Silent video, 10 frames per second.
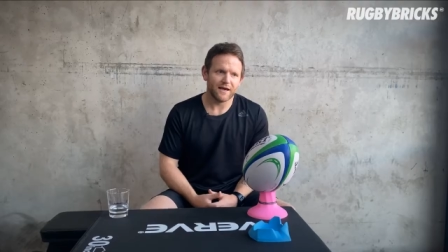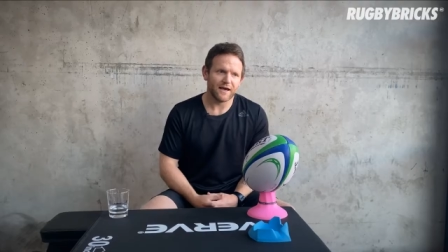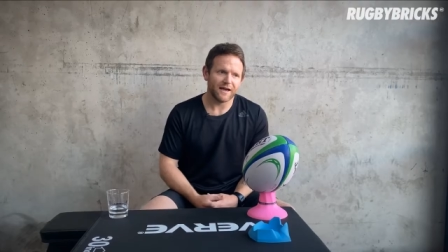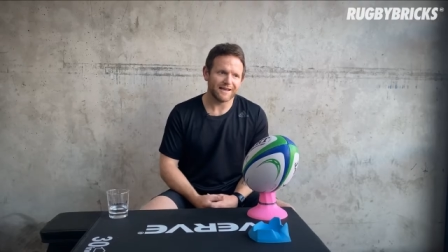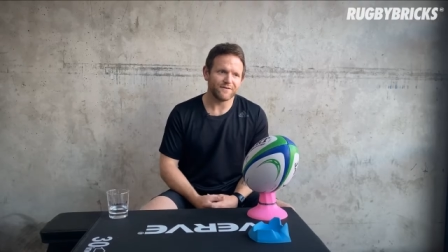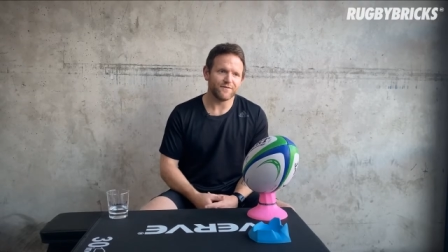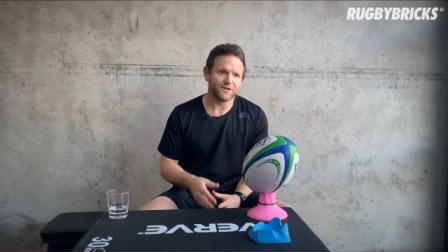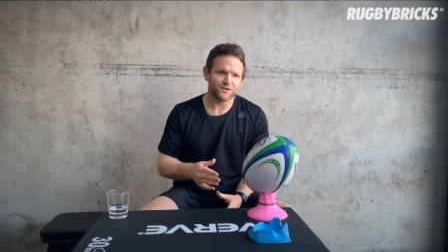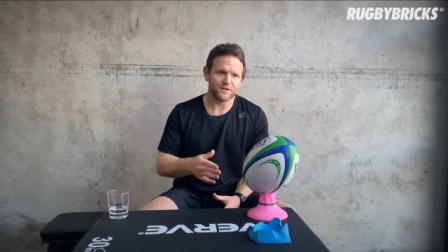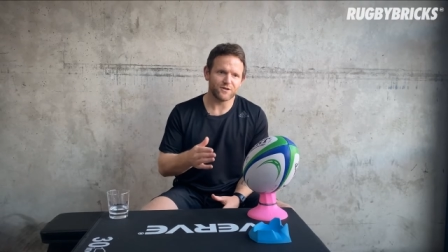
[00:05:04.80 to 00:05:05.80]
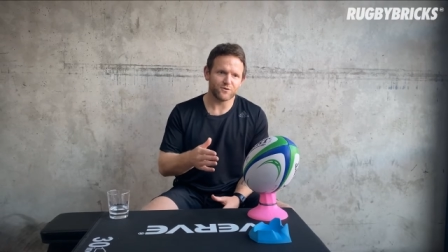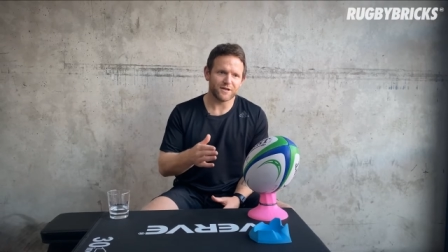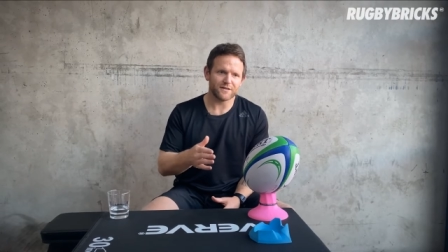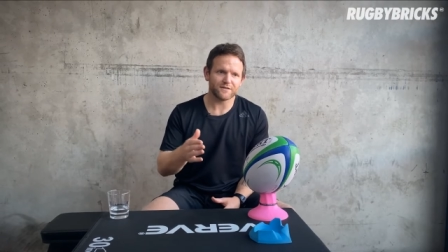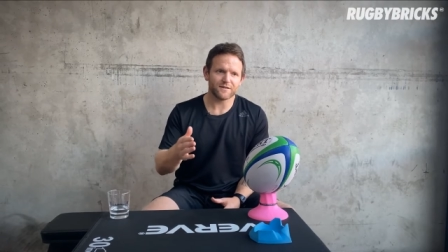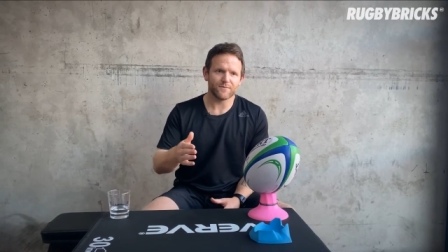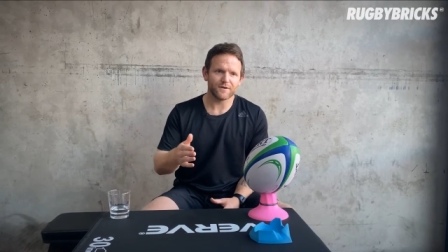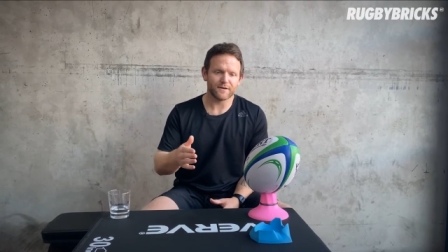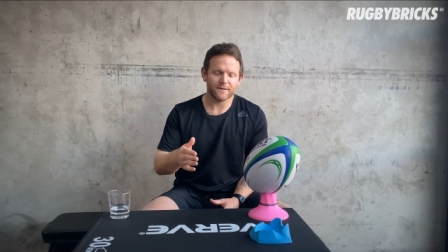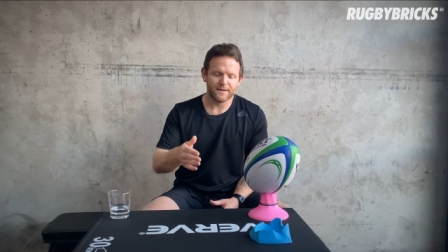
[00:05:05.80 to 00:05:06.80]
uh, and eventually you'll get to something.